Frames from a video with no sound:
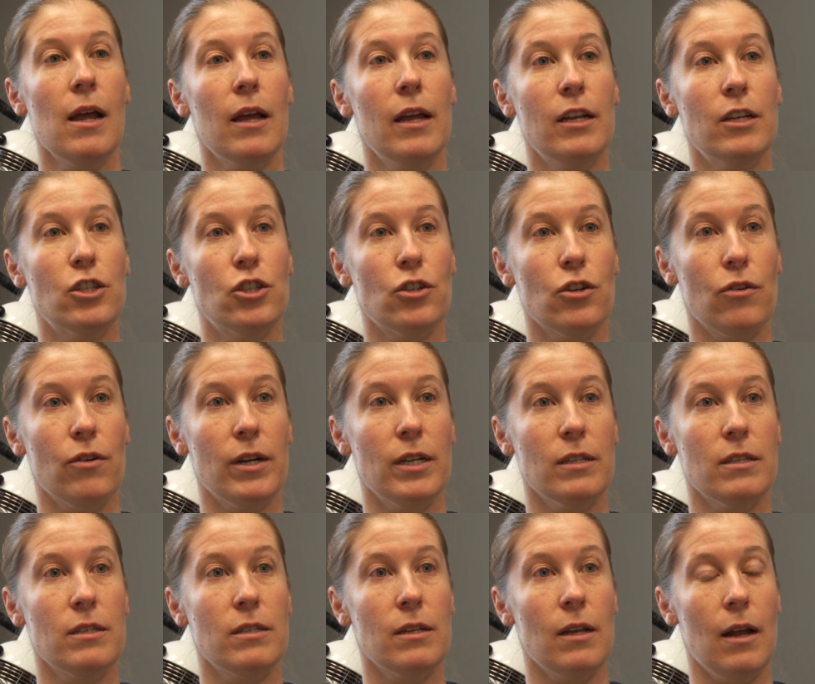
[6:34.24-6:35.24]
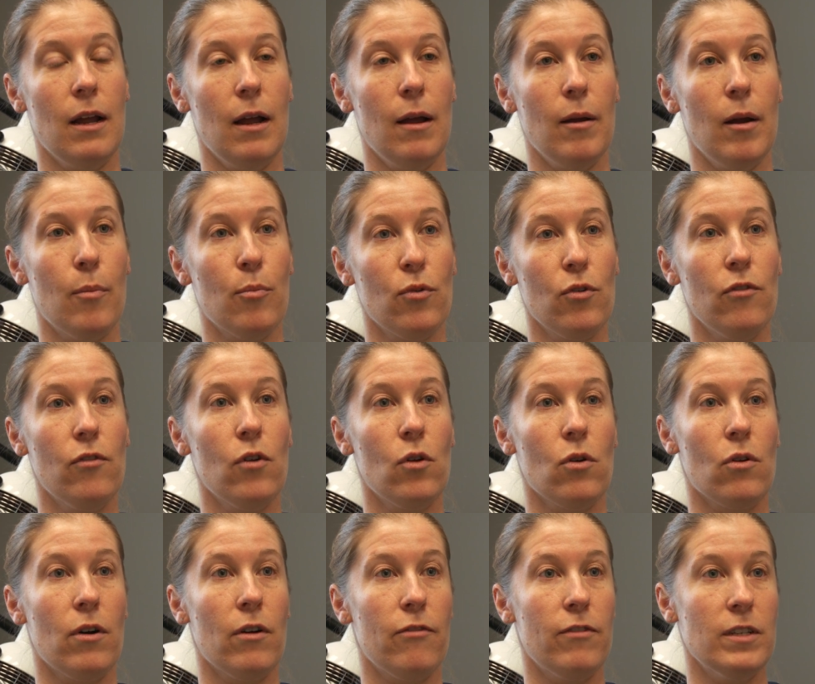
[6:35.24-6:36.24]
insurance approval
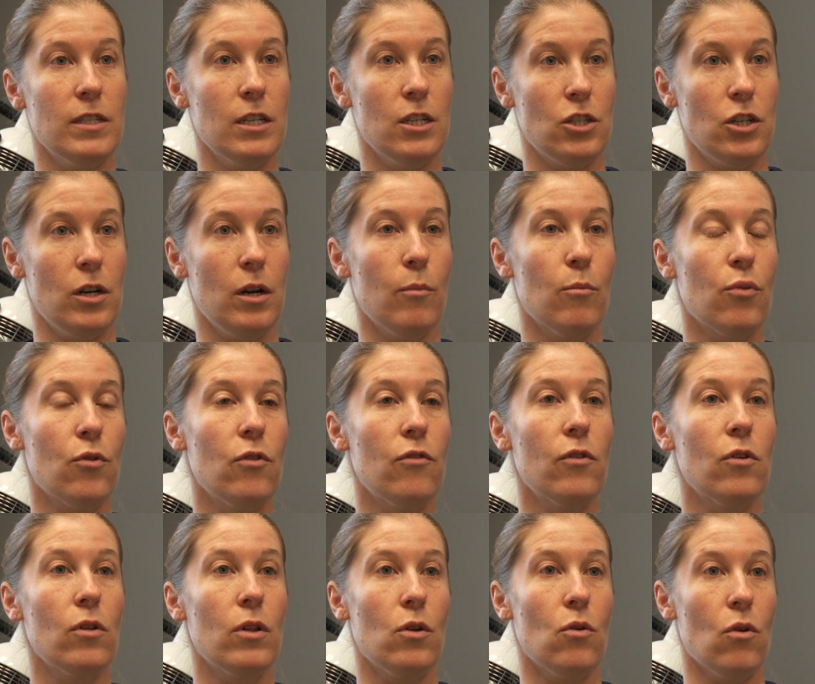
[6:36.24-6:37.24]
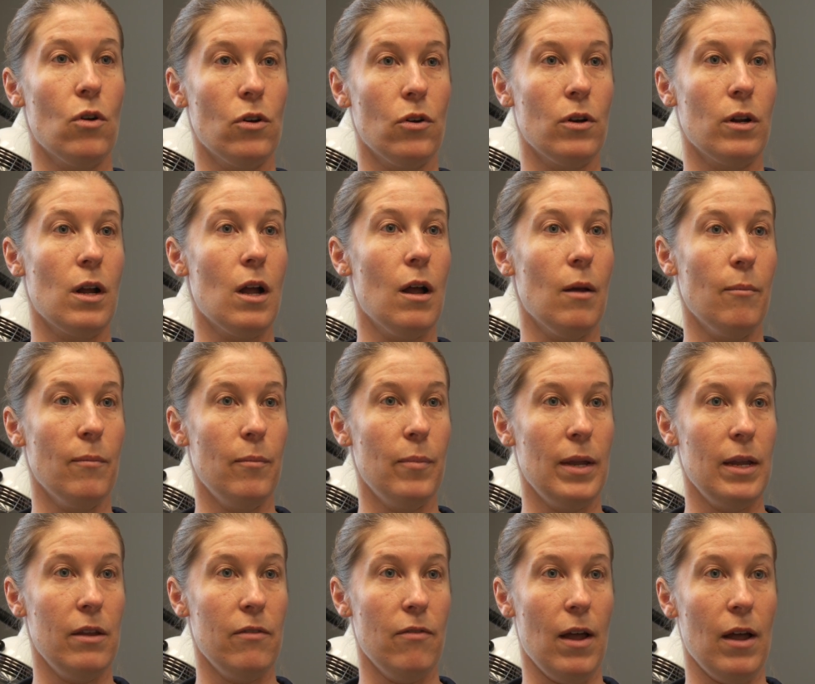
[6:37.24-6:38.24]
or a physician approval in order to come
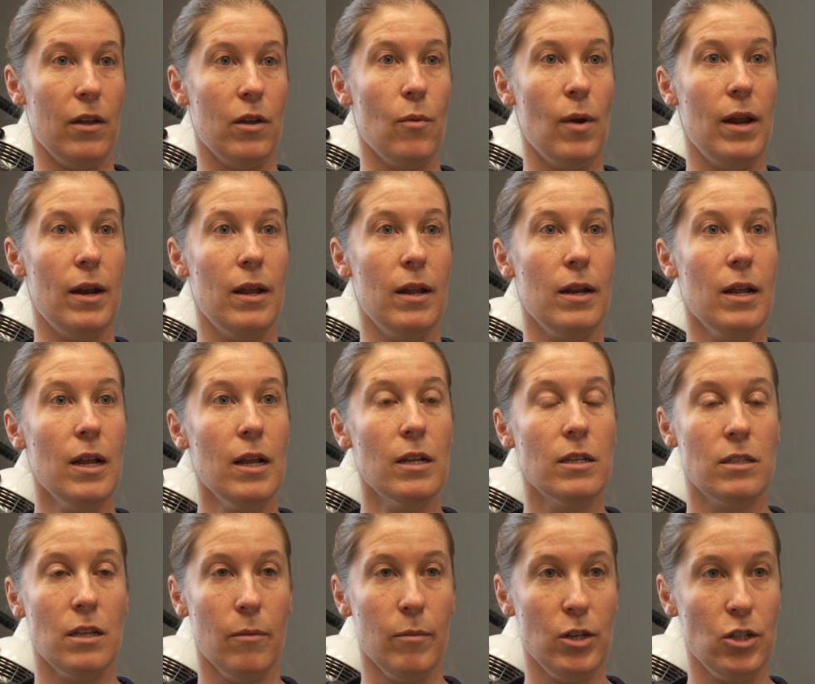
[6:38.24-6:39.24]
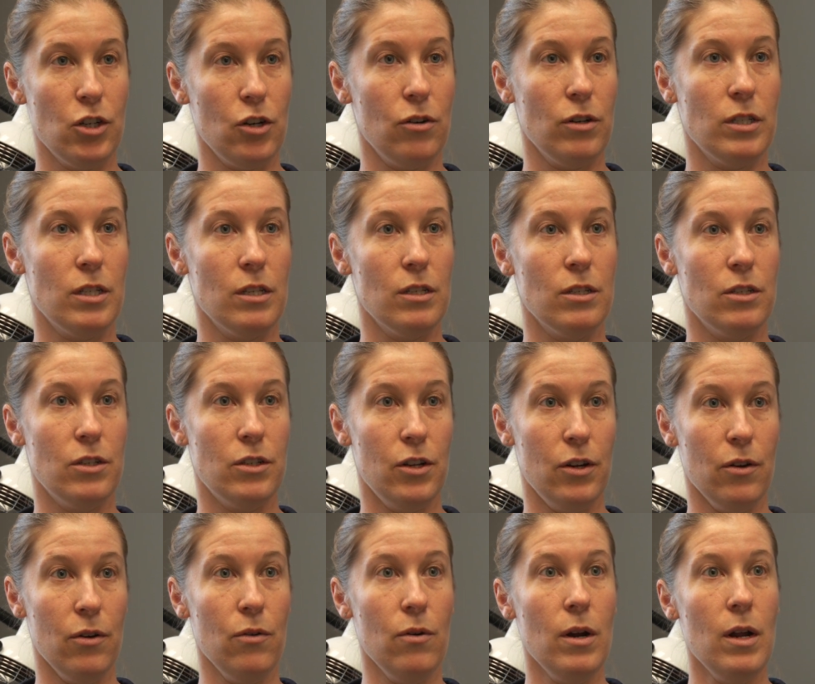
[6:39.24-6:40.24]
be evaluated. Some insurances
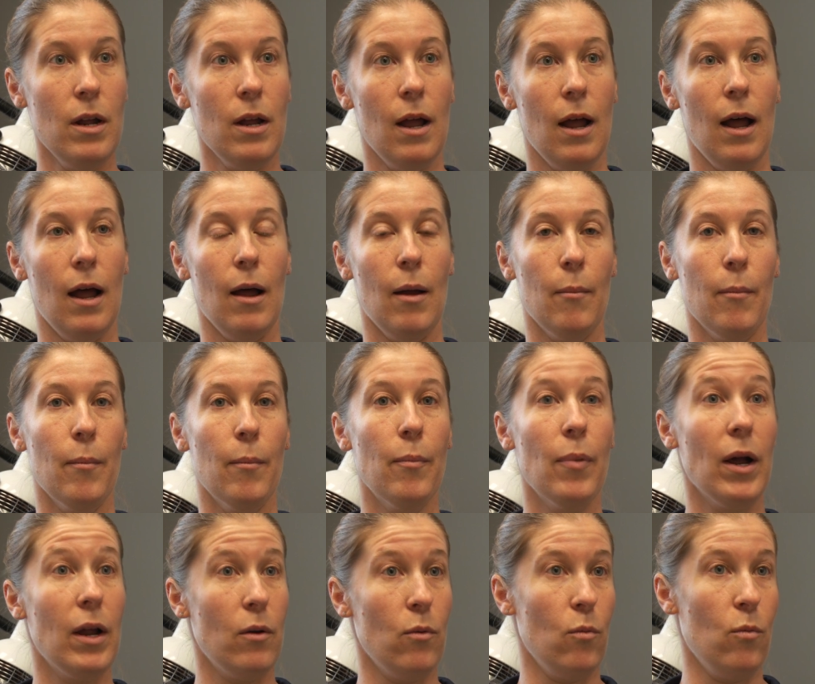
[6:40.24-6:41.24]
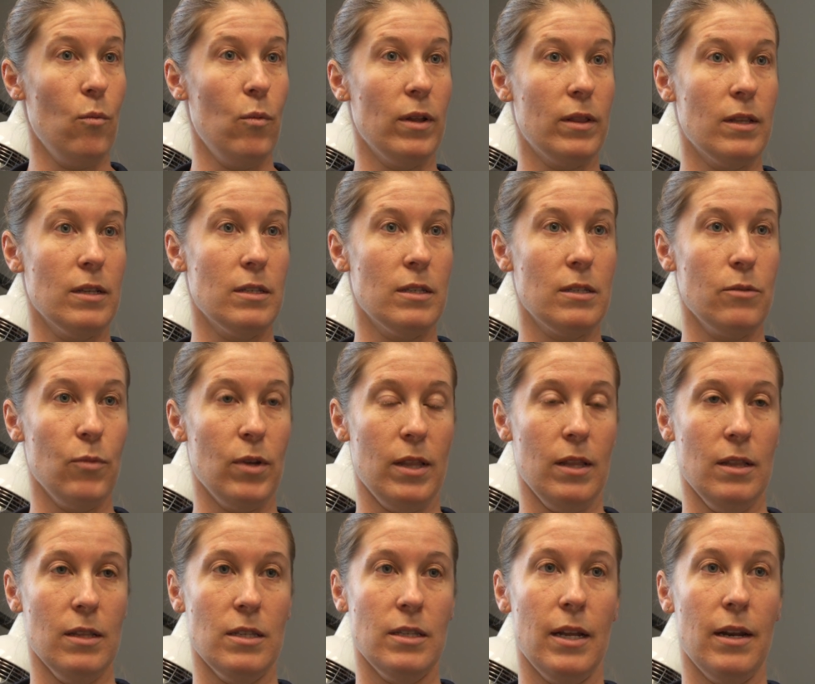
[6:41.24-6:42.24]
do, but
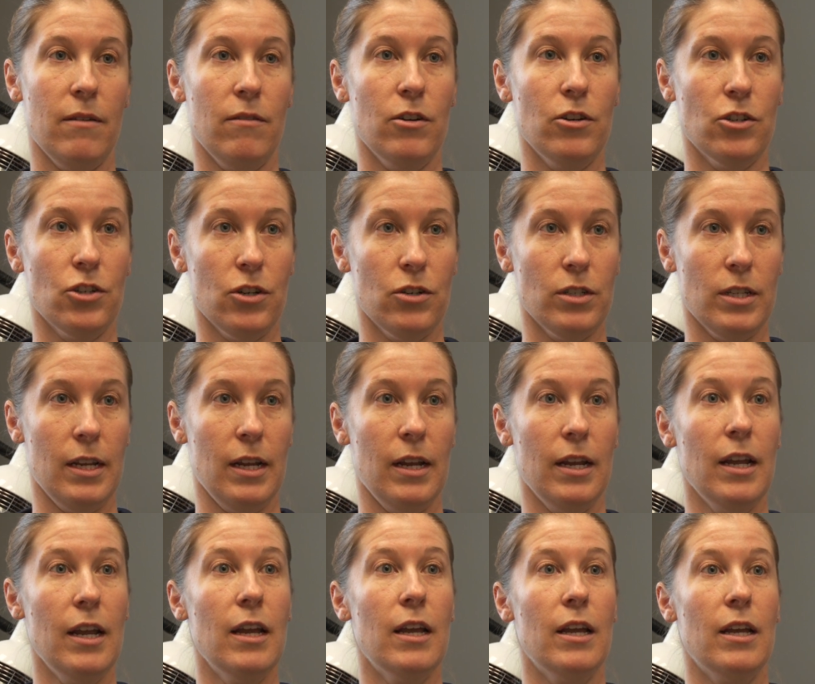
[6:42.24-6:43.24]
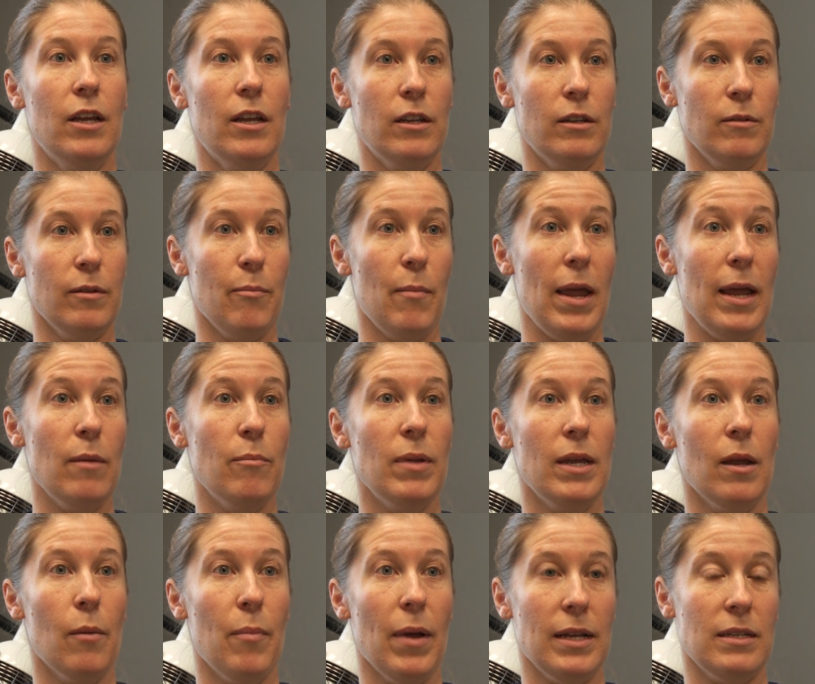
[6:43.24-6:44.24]
within the state of New Jersey, it may
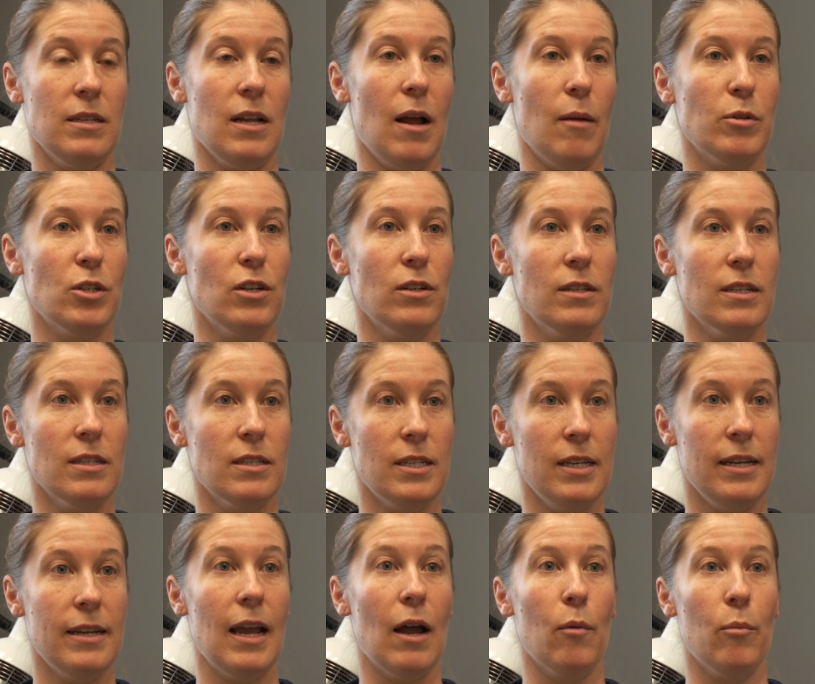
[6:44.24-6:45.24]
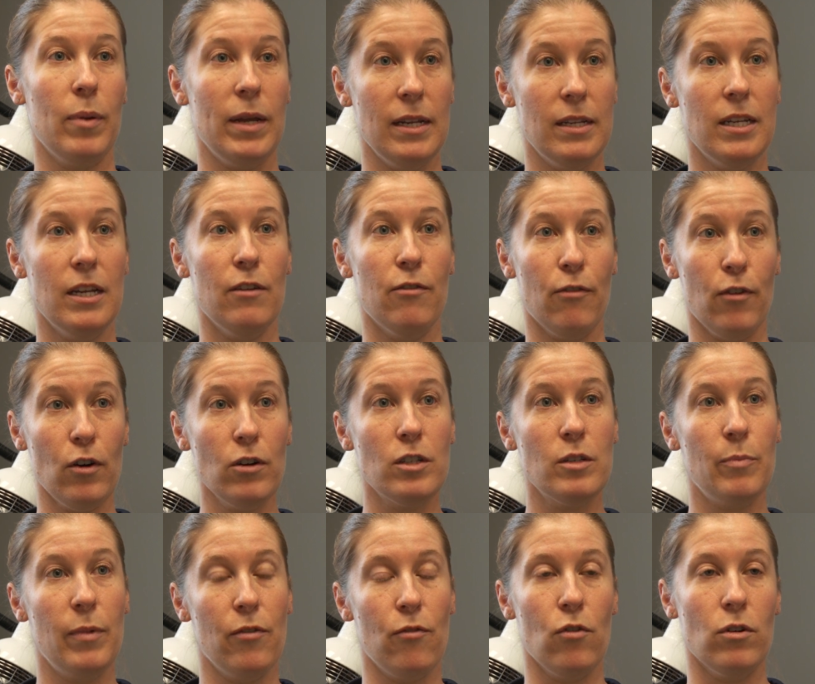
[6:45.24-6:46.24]
be a best option to seek out PT
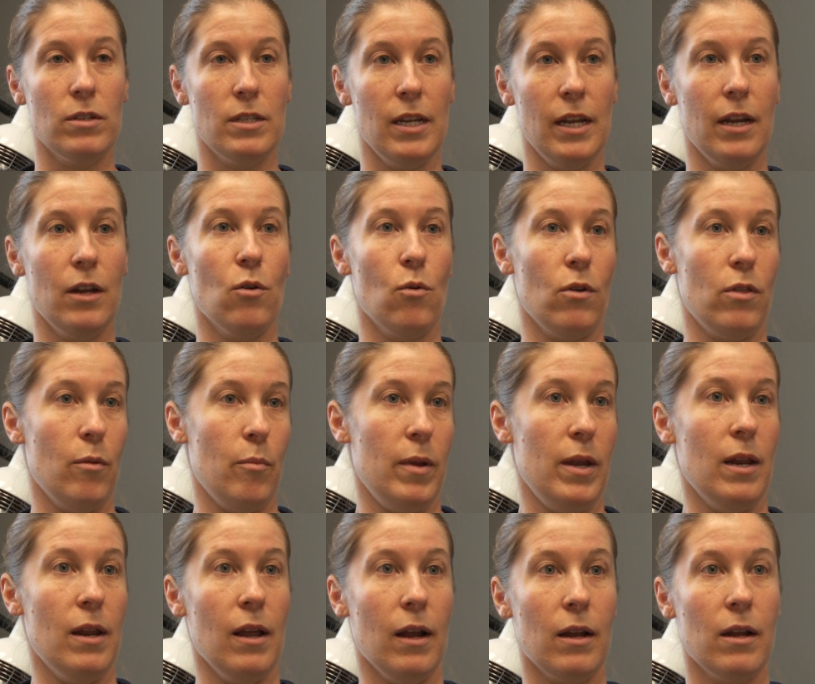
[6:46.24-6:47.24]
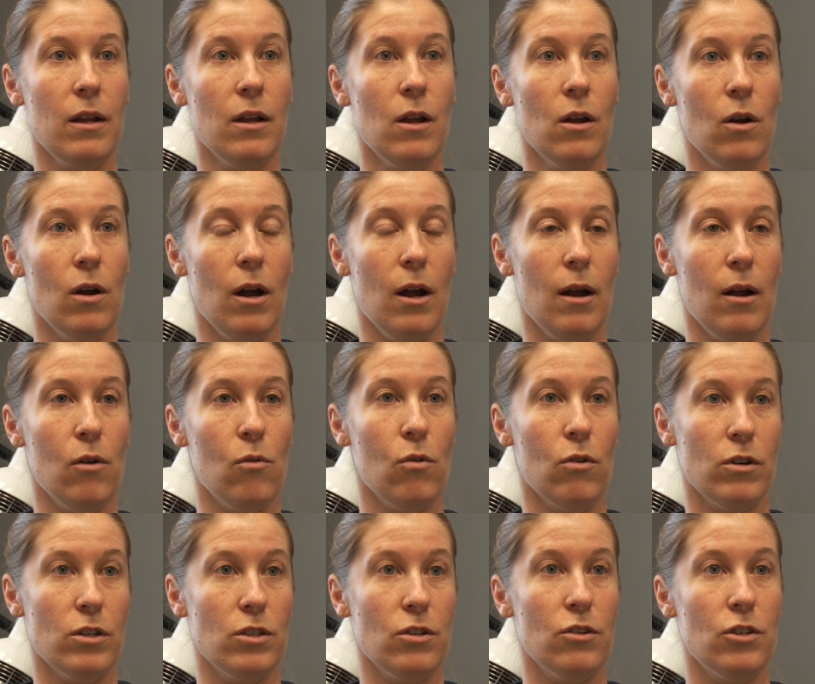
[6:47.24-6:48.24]
first before seeing an orthopedic
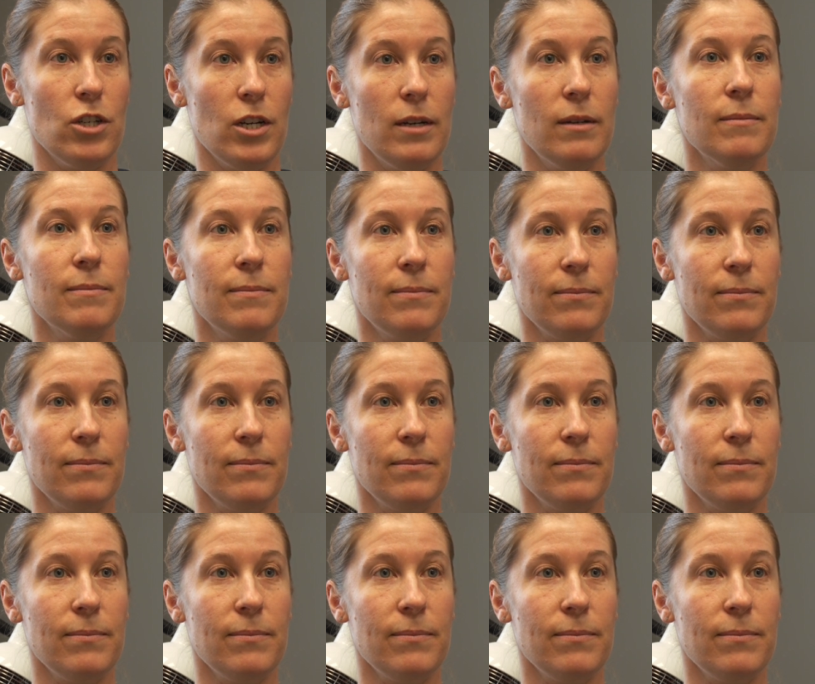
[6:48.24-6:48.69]
or a surgeon.